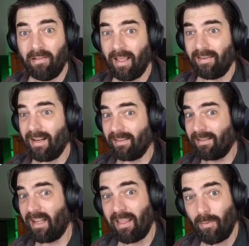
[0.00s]
That's not to
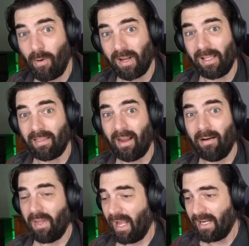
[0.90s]
say they won't get
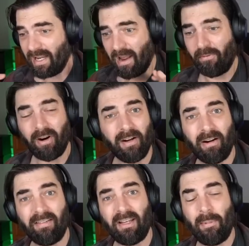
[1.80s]
there. I never
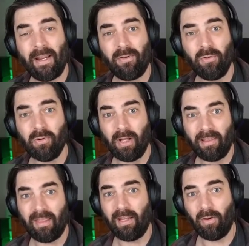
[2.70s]
underestimate Google. I
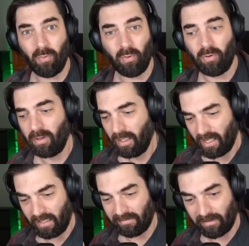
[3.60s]
think Google
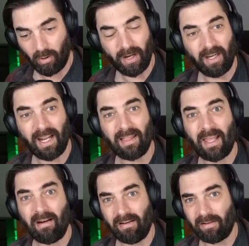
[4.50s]
is going to get
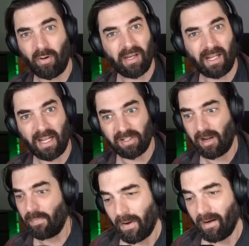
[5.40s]
there. It's going to catch
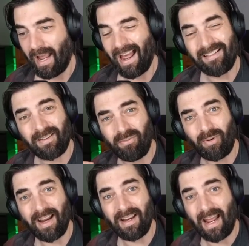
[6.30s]
up. But as of
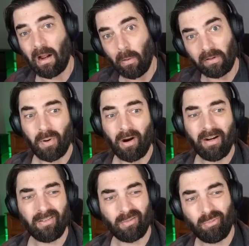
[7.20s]
right now,
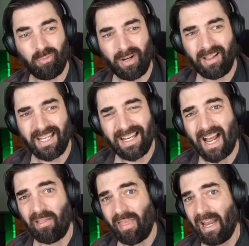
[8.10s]
Bard is really
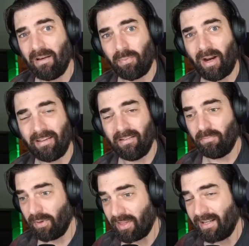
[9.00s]
not that
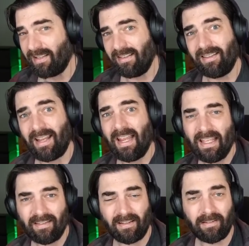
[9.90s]
impressive. But they did say
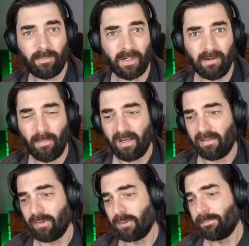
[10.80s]
it's
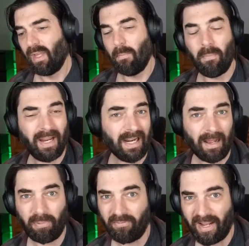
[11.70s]
experimental. It may
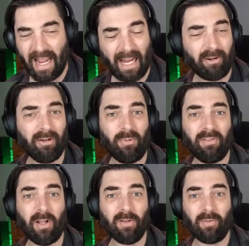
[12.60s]
not provide accurate
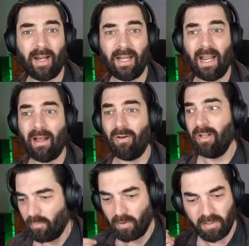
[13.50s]
results right now.
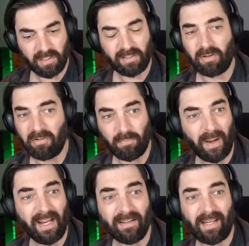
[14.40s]
We're just sort of
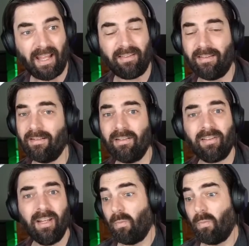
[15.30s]
beta testers.